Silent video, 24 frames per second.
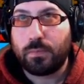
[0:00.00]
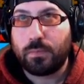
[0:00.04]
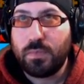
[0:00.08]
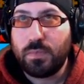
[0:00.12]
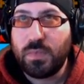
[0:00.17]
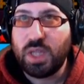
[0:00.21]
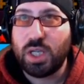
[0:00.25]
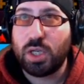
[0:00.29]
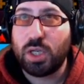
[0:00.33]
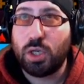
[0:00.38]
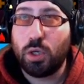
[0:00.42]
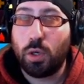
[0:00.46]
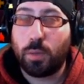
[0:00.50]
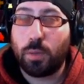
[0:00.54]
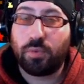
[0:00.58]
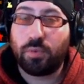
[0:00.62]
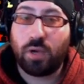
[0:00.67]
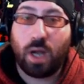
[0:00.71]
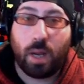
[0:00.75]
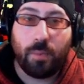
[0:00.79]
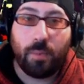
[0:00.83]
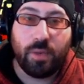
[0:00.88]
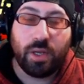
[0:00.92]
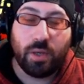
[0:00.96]
you're
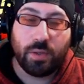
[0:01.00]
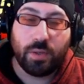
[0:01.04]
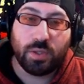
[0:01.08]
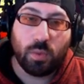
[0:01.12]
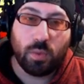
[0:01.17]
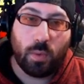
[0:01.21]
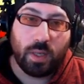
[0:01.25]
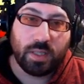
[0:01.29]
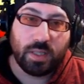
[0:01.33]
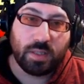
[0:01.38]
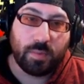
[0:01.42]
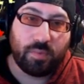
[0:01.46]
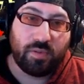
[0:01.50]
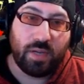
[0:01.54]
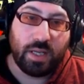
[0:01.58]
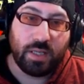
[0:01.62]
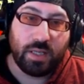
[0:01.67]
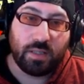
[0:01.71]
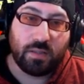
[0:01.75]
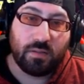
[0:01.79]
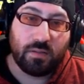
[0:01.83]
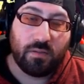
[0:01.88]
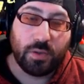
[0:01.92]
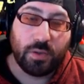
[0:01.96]
probably going to want to play
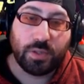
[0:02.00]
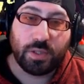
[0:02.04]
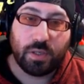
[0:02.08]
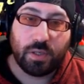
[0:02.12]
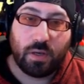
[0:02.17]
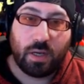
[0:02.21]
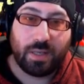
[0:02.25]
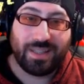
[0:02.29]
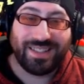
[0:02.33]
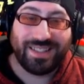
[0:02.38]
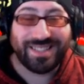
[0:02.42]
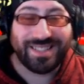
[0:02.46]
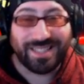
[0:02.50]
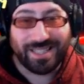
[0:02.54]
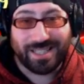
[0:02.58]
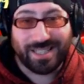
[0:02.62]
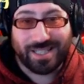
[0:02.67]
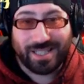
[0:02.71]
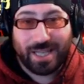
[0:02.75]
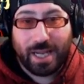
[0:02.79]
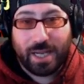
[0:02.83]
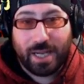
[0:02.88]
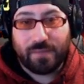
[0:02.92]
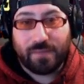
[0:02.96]
closer on the
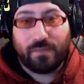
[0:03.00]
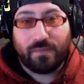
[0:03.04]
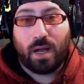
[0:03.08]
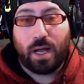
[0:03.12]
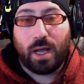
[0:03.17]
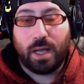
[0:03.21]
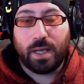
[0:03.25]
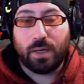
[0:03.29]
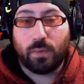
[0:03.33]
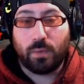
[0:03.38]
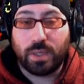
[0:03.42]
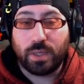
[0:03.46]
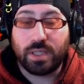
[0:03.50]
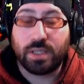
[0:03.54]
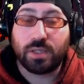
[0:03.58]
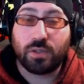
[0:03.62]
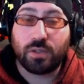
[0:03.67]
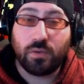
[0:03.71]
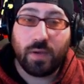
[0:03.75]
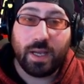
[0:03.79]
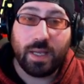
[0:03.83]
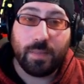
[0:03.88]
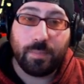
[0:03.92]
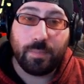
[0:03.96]
sustain line, which is
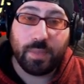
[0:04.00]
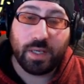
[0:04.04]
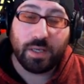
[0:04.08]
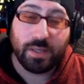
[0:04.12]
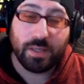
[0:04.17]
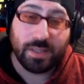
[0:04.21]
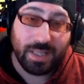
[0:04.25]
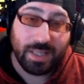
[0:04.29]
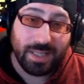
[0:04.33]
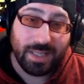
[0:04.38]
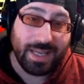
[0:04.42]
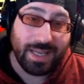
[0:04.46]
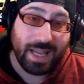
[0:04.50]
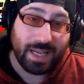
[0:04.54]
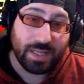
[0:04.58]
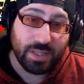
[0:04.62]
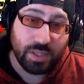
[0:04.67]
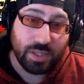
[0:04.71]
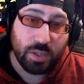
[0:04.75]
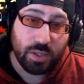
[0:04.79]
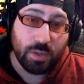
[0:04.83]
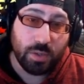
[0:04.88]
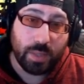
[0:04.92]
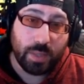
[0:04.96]
great because the next
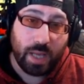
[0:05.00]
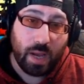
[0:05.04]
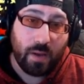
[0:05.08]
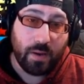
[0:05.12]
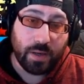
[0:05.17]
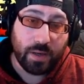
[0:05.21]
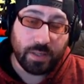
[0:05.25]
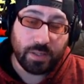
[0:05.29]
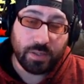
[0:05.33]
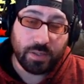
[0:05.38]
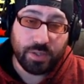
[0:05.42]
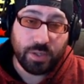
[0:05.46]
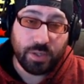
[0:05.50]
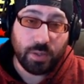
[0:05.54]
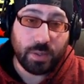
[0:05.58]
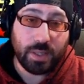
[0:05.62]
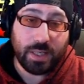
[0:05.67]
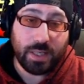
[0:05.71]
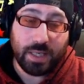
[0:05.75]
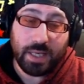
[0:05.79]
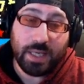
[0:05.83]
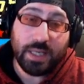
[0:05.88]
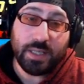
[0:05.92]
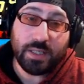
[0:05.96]
two characters you can
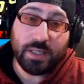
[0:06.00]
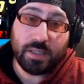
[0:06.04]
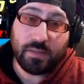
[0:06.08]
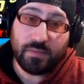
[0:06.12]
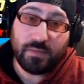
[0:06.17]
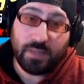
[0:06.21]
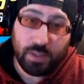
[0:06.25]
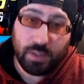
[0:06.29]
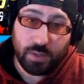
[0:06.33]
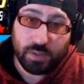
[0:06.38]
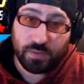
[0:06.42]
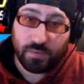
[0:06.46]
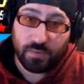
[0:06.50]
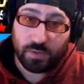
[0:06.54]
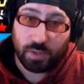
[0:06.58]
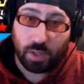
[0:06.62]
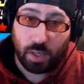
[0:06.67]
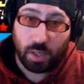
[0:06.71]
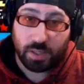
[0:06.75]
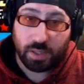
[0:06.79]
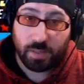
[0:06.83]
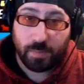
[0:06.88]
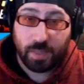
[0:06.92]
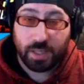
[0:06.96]
easily use for
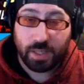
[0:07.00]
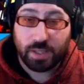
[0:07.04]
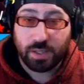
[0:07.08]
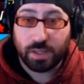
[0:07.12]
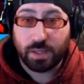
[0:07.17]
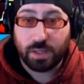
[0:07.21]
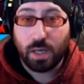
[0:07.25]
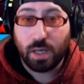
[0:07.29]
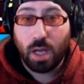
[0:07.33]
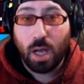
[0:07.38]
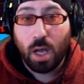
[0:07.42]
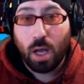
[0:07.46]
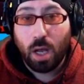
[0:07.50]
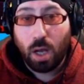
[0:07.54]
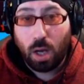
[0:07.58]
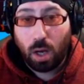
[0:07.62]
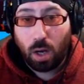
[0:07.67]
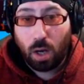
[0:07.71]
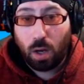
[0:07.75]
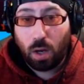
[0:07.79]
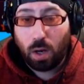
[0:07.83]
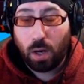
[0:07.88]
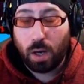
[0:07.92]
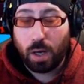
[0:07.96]
Dark Dimension
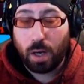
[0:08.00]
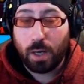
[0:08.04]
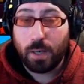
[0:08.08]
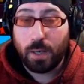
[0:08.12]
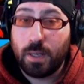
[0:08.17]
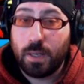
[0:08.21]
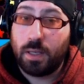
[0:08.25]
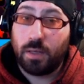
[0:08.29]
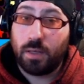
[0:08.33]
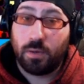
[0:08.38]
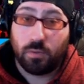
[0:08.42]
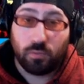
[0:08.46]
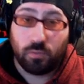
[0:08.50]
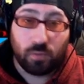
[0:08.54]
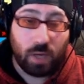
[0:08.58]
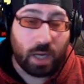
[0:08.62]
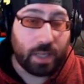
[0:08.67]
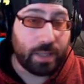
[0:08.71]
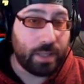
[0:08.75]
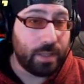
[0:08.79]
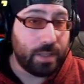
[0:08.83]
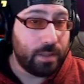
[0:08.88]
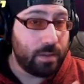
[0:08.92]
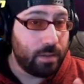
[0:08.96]
are
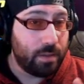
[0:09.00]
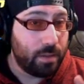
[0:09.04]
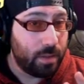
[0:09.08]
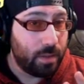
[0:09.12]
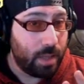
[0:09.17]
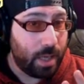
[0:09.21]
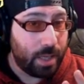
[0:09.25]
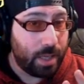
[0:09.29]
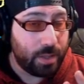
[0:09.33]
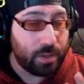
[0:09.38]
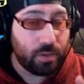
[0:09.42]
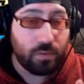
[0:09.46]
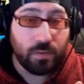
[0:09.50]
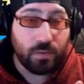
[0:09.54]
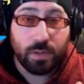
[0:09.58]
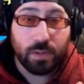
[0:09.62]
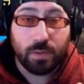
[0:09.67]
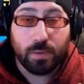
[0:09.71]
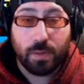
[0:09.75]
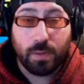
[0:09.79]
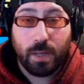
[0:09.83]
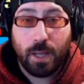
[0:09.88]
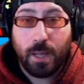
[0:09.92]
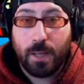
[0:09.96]
Rocket and Groot.